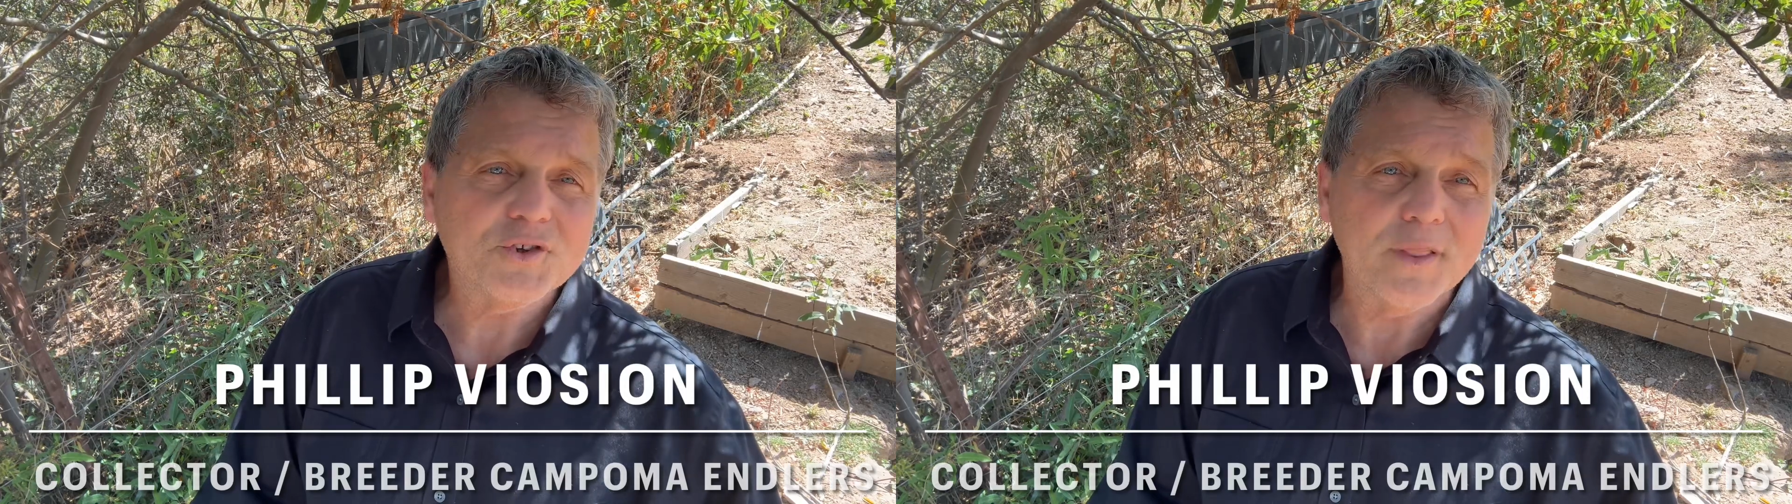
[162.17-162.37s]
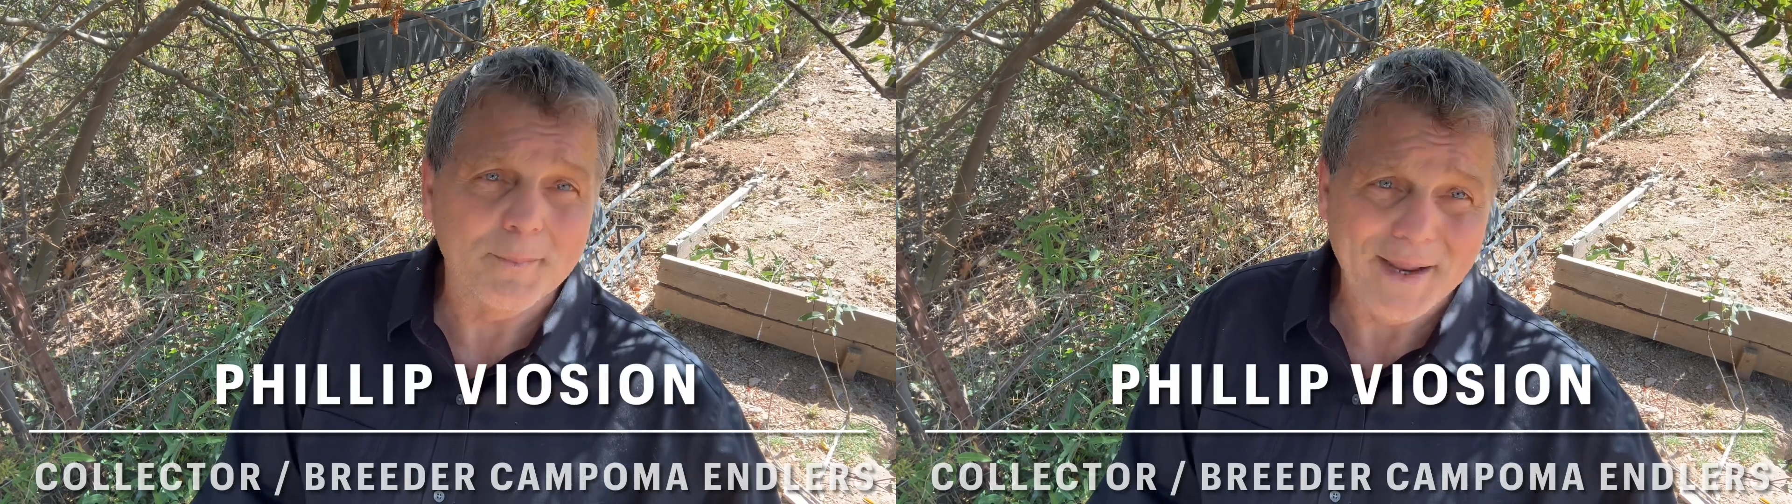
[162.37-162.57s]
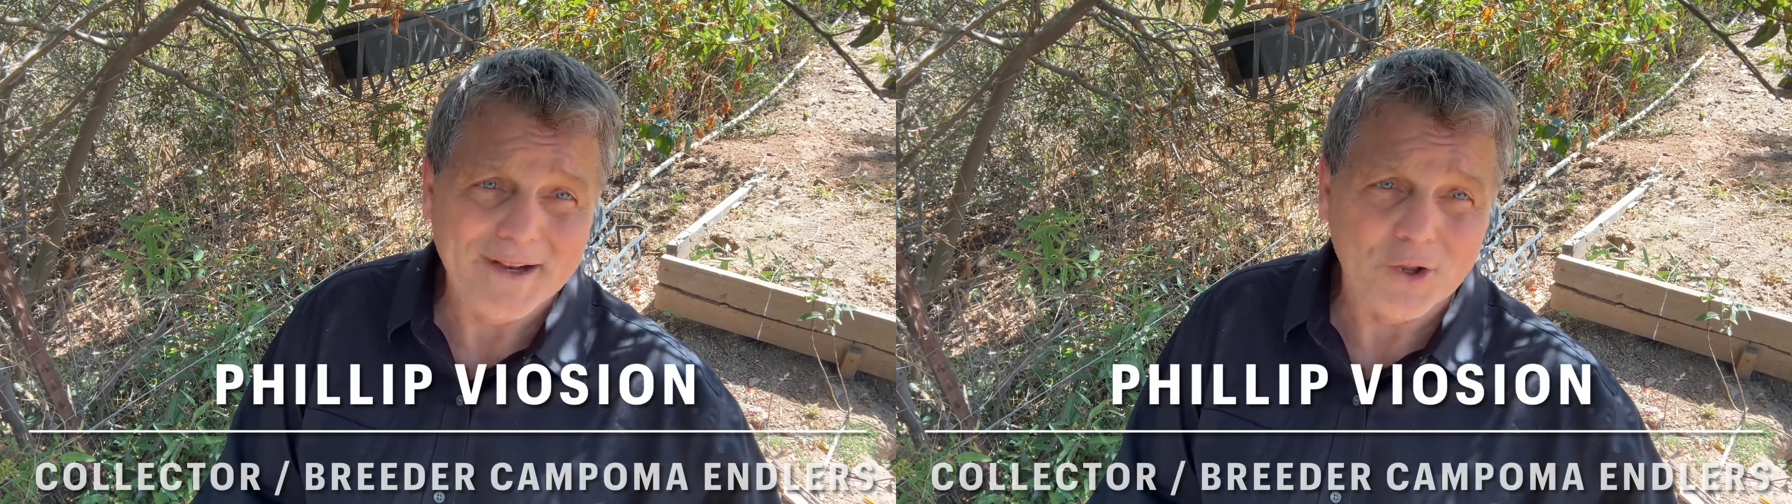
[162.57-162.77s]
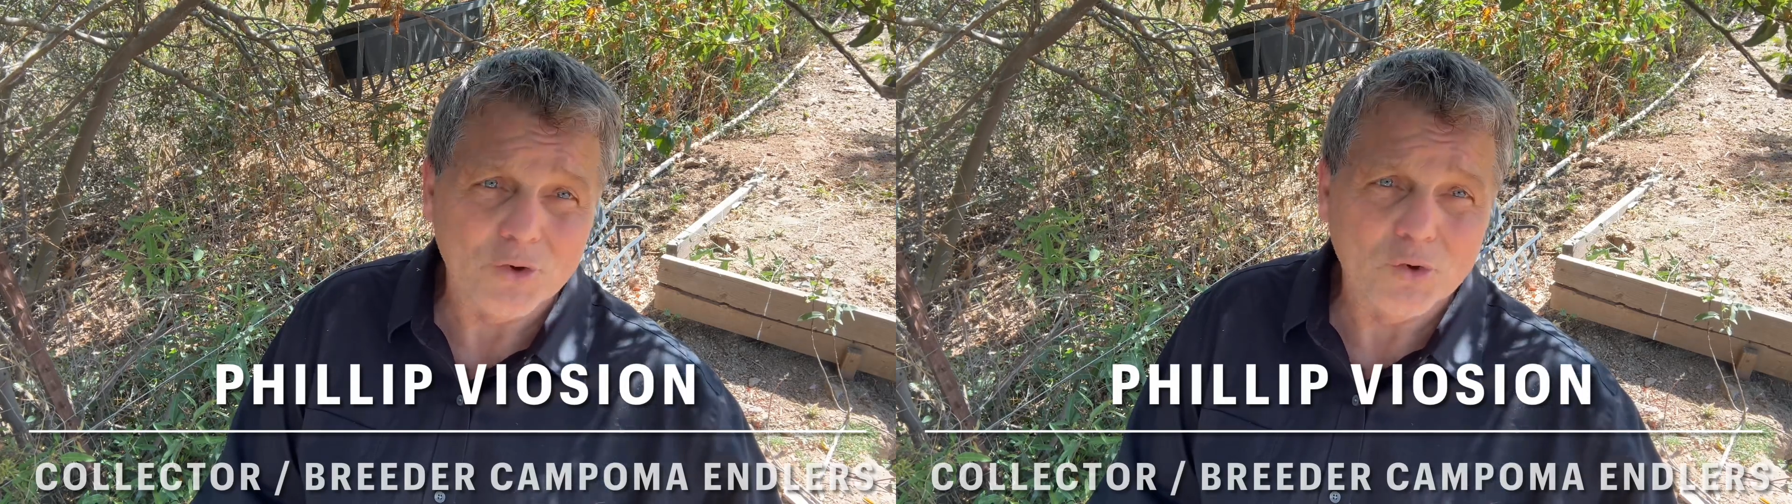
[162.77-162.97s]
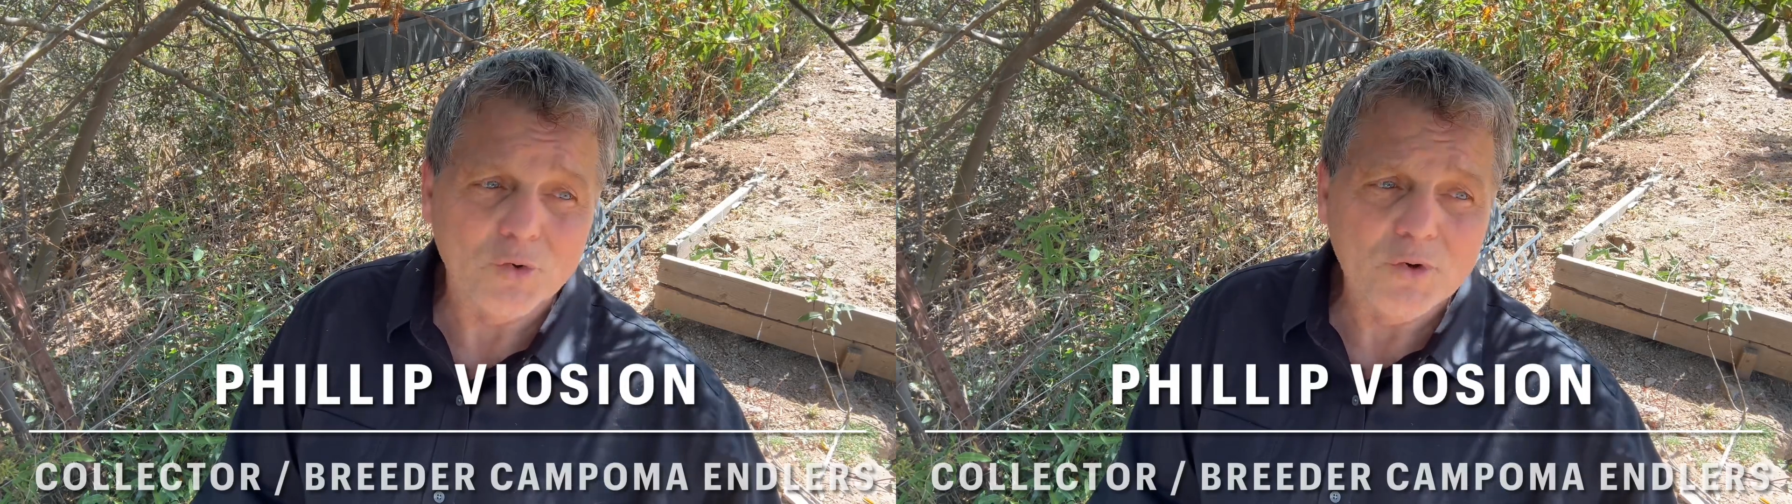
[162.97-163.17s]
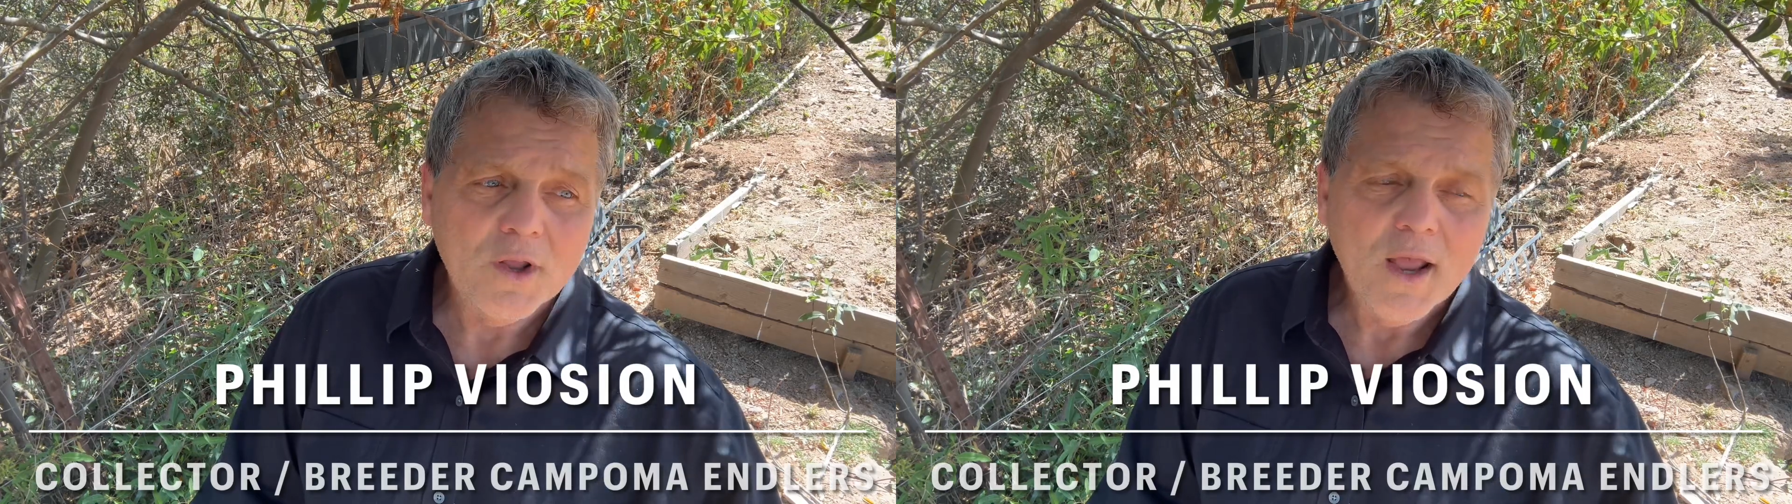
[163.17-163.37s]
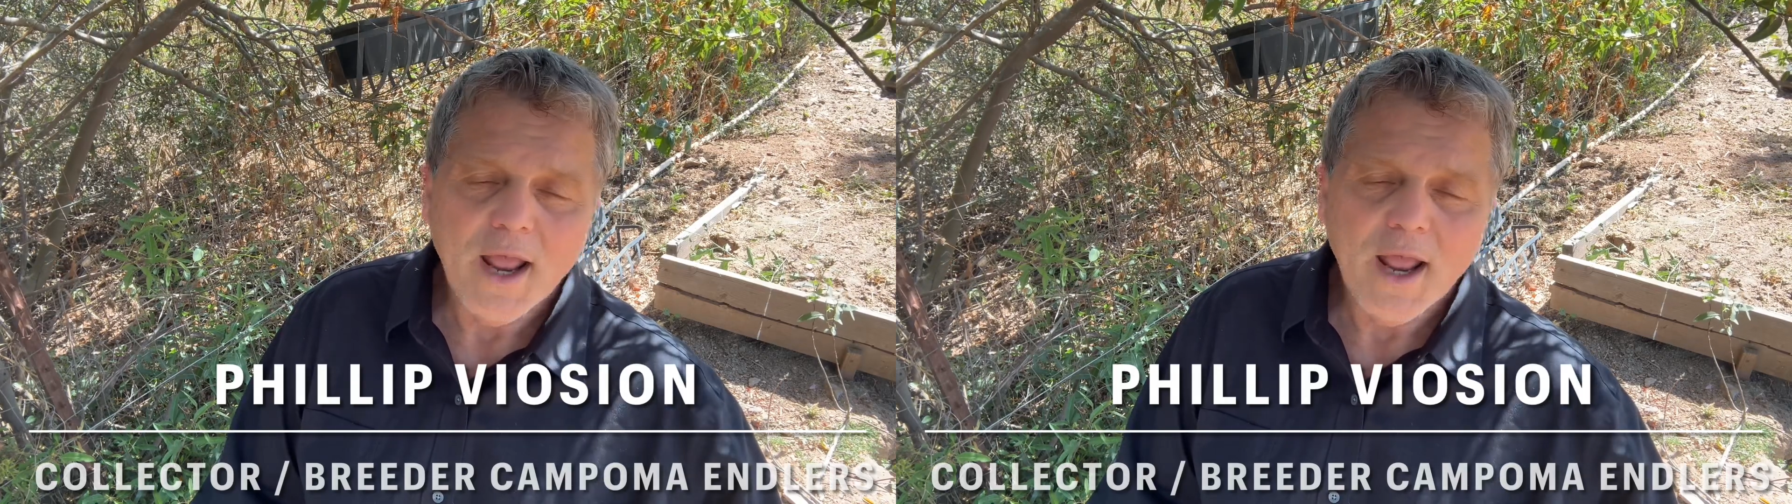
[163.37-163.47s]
in the main lagoon